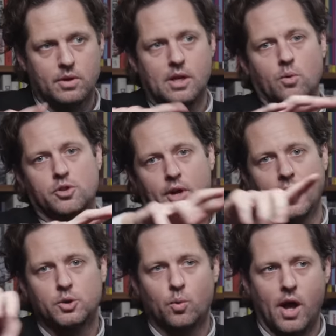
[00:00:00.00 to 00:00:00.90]
in a
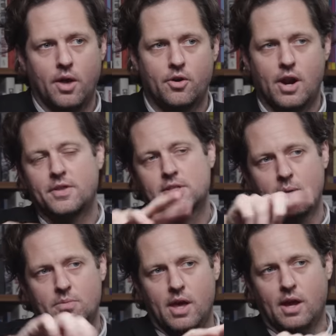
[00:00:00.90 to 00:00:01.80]
strange way, they're not the
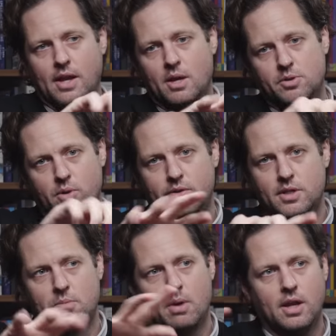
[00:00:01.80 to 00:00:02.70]
same thing, end up sort of
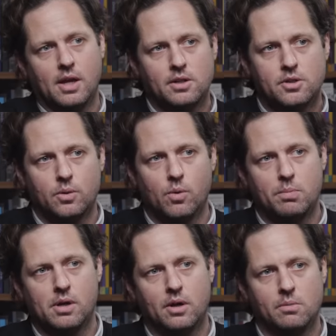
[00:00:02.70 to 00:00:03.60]
dissipating into what
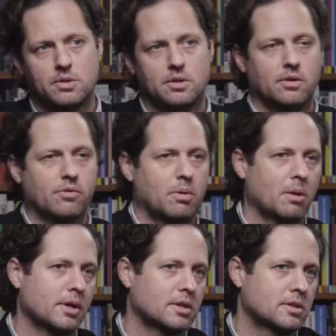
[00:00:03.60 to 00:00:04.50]
becomes the
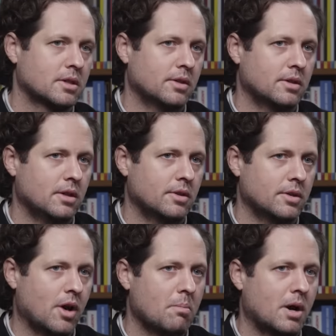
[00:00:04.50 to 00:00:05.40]
republics in the, in
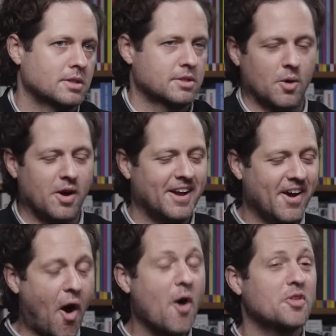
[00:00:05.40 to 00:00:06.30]
the Donbass. So
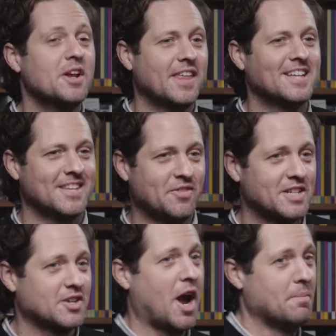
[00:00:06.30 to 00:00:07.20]
all three things that
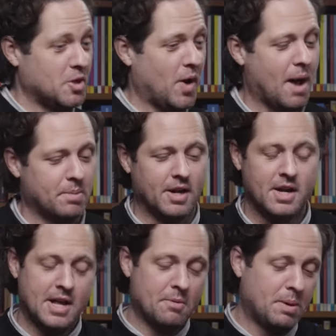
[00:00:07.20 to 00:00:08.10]
you've described do happen.
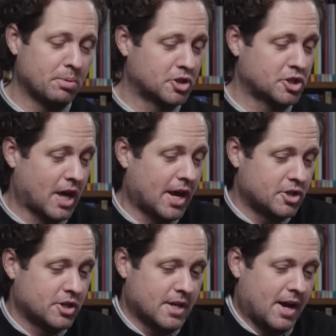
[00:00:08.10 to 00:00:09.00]
People decide,
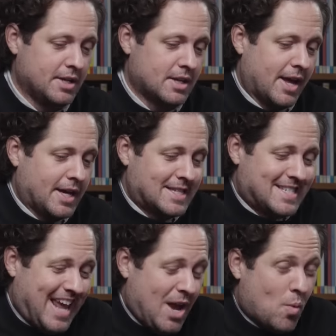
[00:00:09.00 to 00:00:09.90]
decide to like
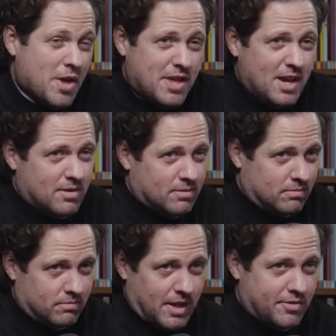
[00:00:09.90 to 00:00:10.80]
stay with it.
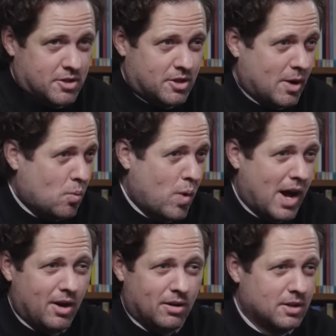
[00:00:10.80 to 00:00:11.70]
Leftists are like,
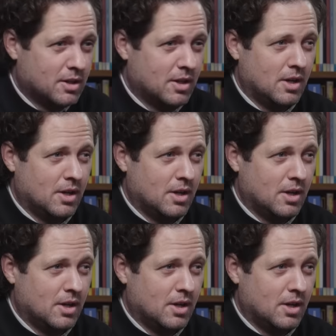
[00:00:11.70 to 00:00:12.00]
well,